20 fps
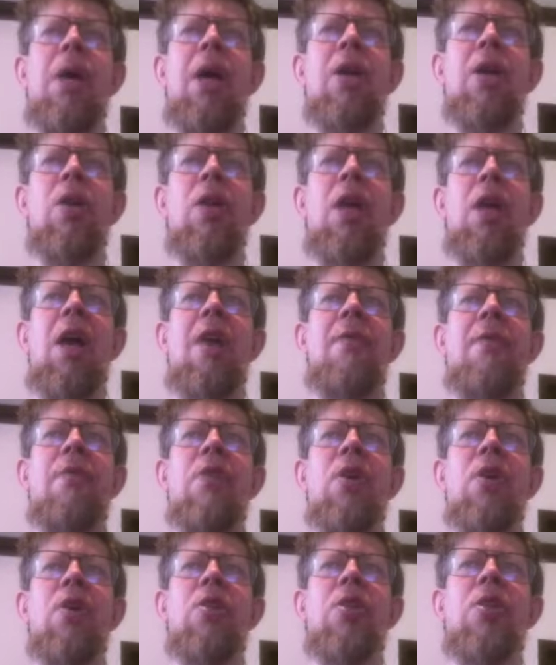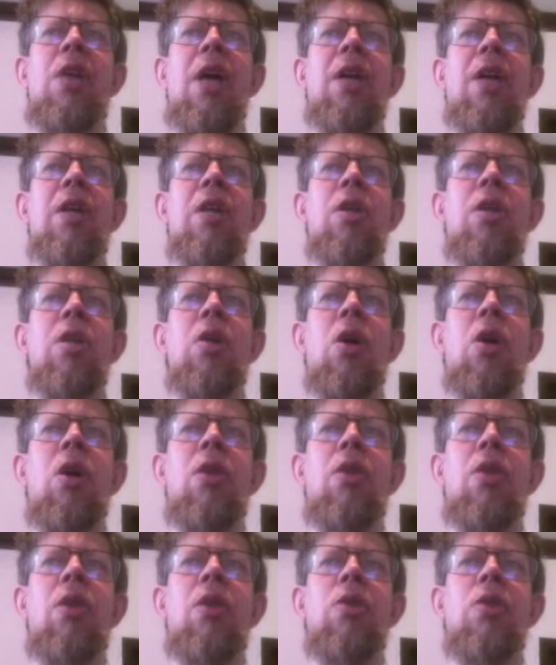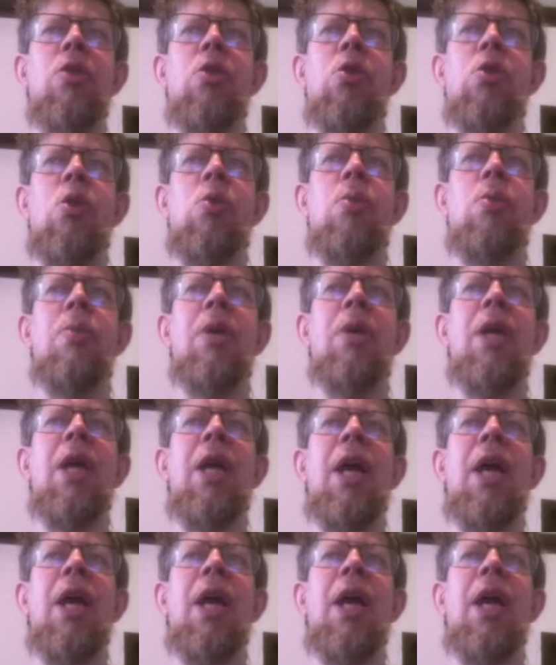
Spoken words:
had a lag for a second on the Zoom,